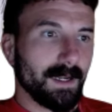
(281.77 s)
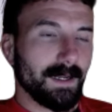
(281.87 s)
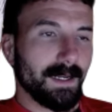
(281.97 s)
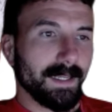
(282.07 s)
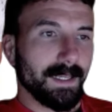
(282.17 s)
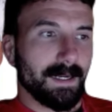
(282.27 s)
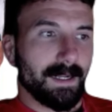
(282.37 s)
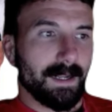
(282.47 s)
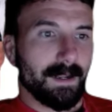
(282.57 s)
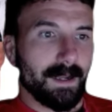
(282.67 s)
Again,
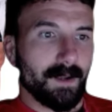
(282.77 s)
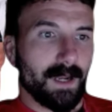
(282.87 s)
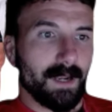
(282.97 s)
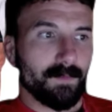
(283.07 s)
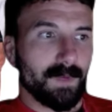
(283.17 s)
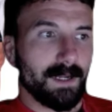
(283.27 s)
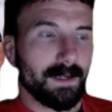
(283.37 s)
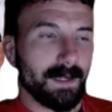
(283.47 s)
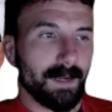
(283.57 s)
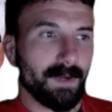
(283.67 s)

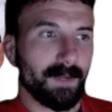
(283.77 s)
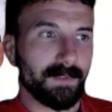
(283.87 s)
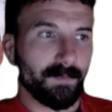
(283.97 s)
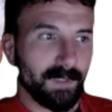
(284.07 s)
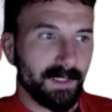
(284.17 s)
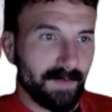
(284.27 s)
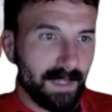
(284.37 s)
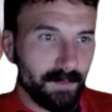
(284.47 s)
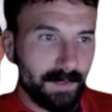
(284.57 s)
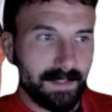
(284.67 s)
I'd probably
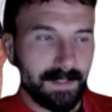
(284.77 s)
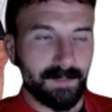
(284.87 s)
reevaluate this.